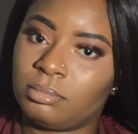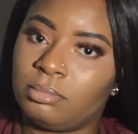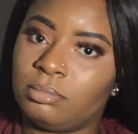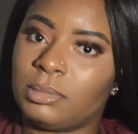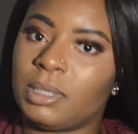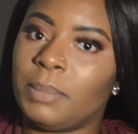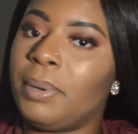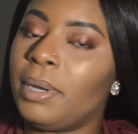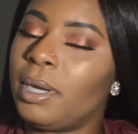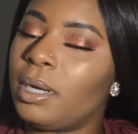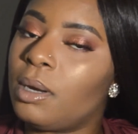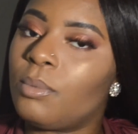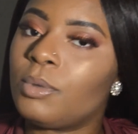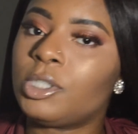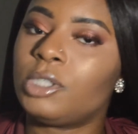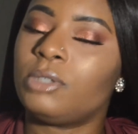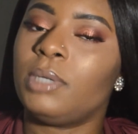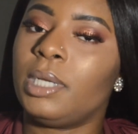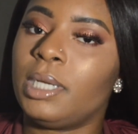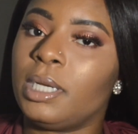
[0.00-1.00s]
depending on
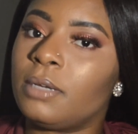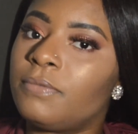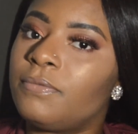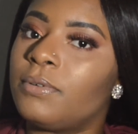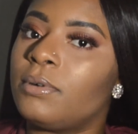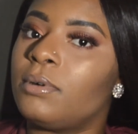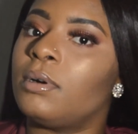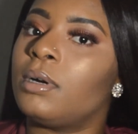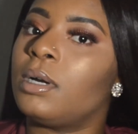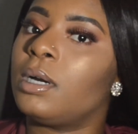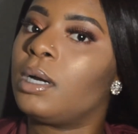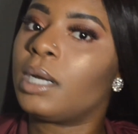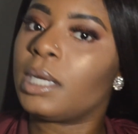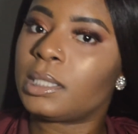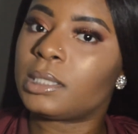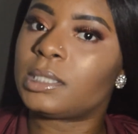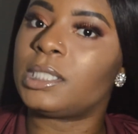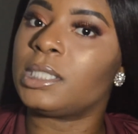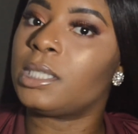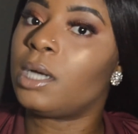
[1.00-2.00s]
what you need it for,
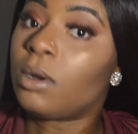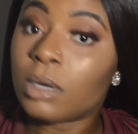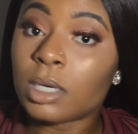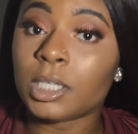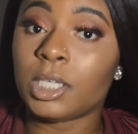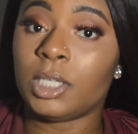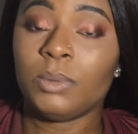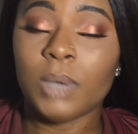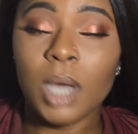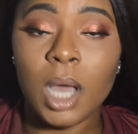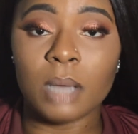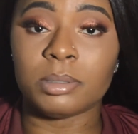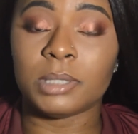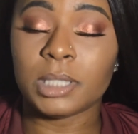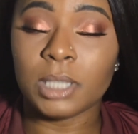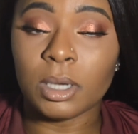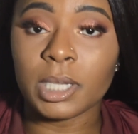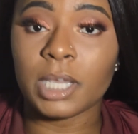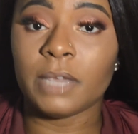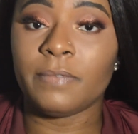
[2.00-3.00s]
she gonna hook you up.
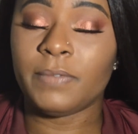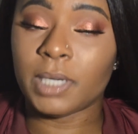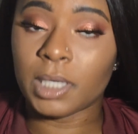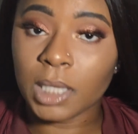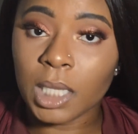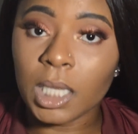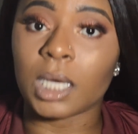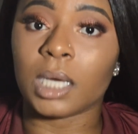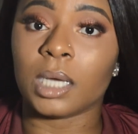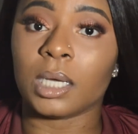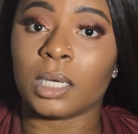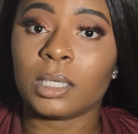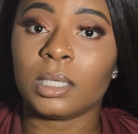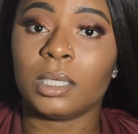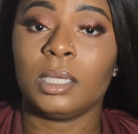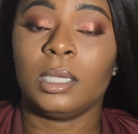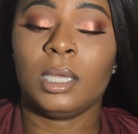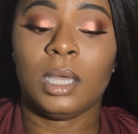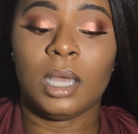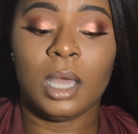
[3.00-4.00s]
She gonna give you the look.
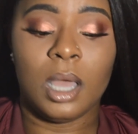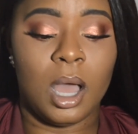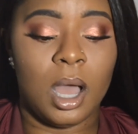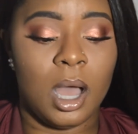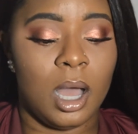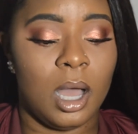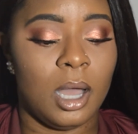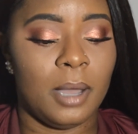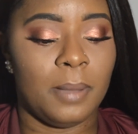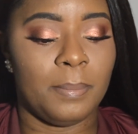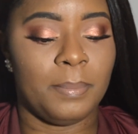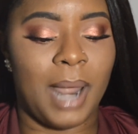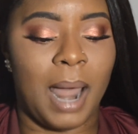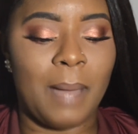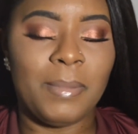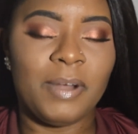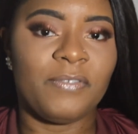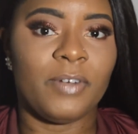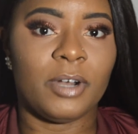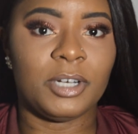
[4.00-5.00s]
But
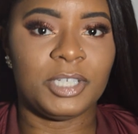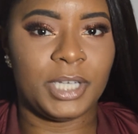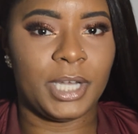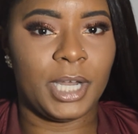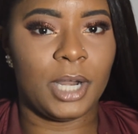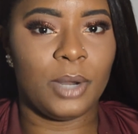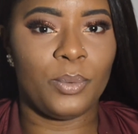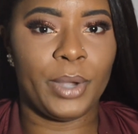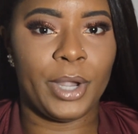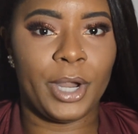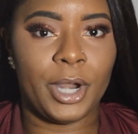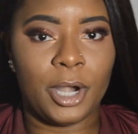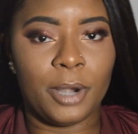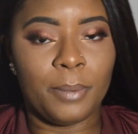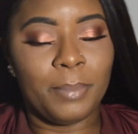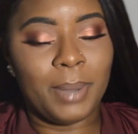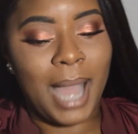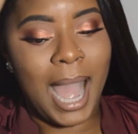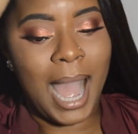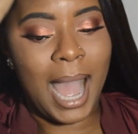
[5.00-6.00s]
I'm a virgin hair
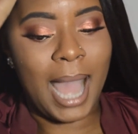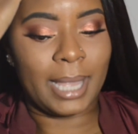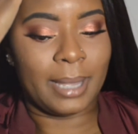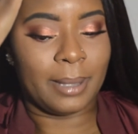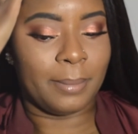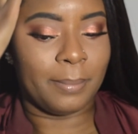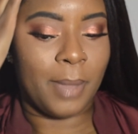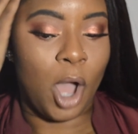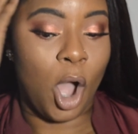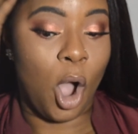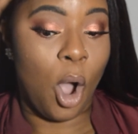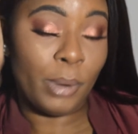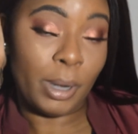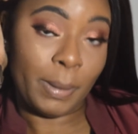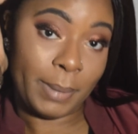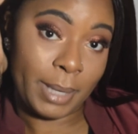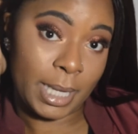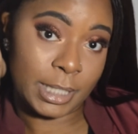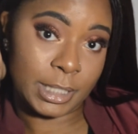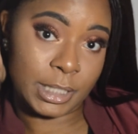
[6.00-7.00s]
wearer, but I am on
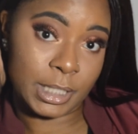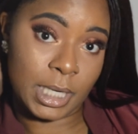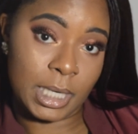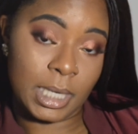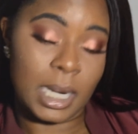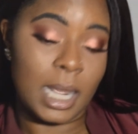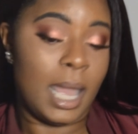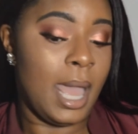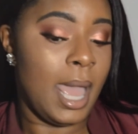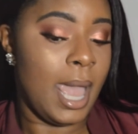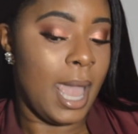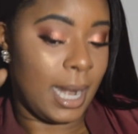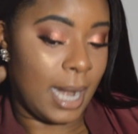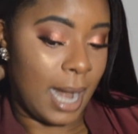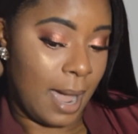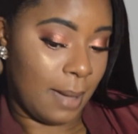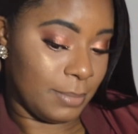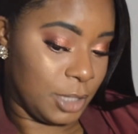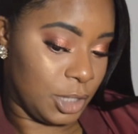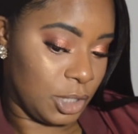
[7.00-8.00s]
the budget, and
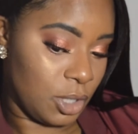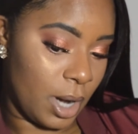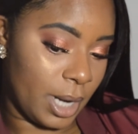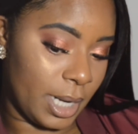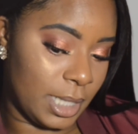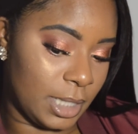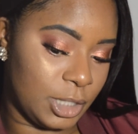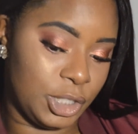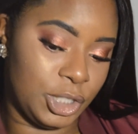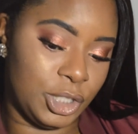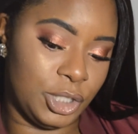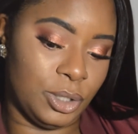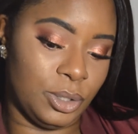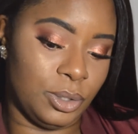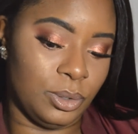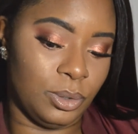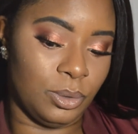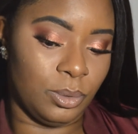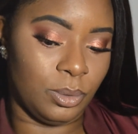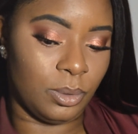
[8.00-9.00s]
I'm starting
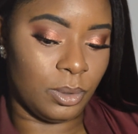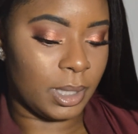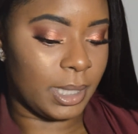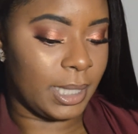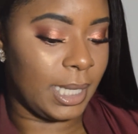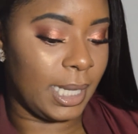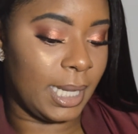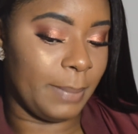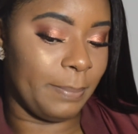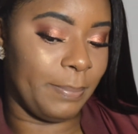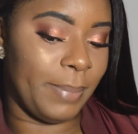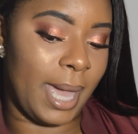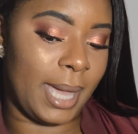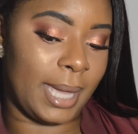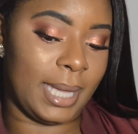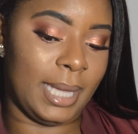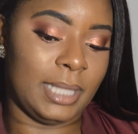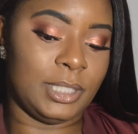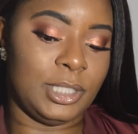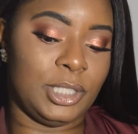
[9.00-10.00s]
to get
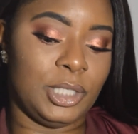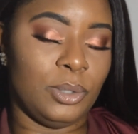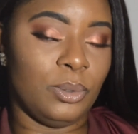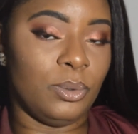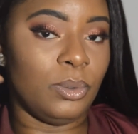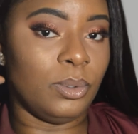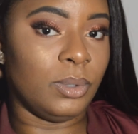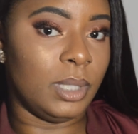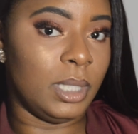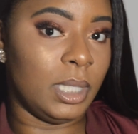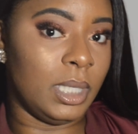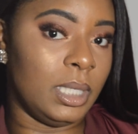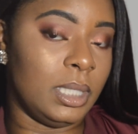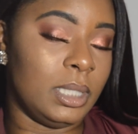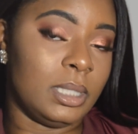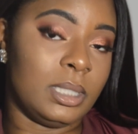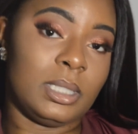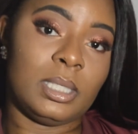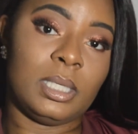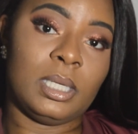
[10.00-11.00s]
back into
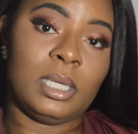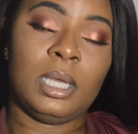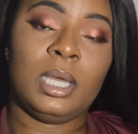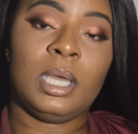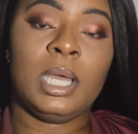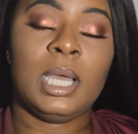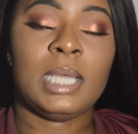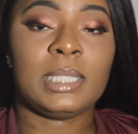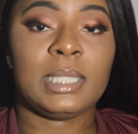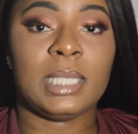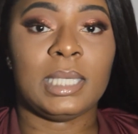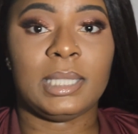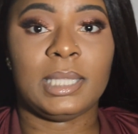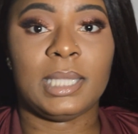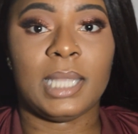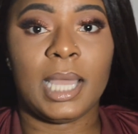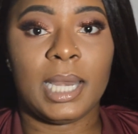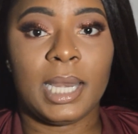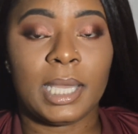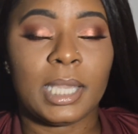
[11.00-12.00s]
these
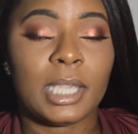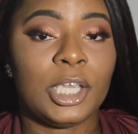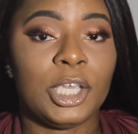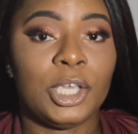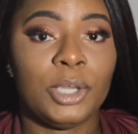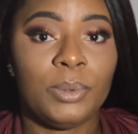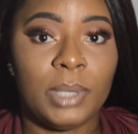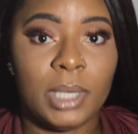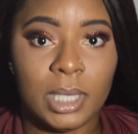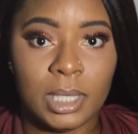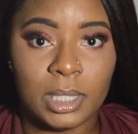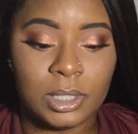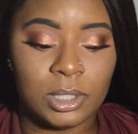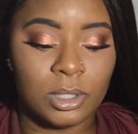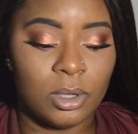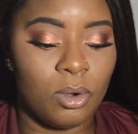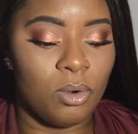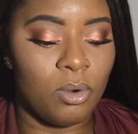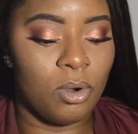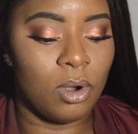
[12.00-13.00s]
synthetic
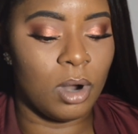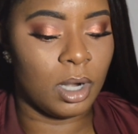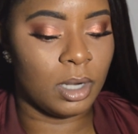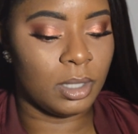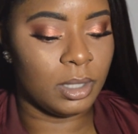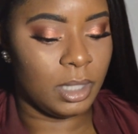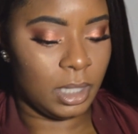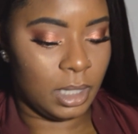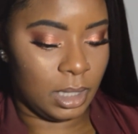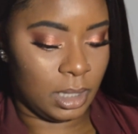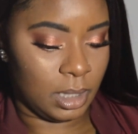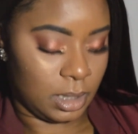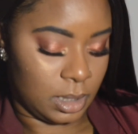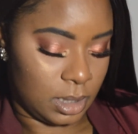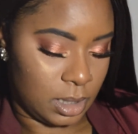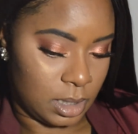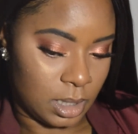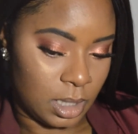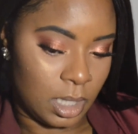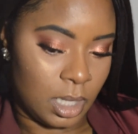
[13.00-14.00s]
units or these,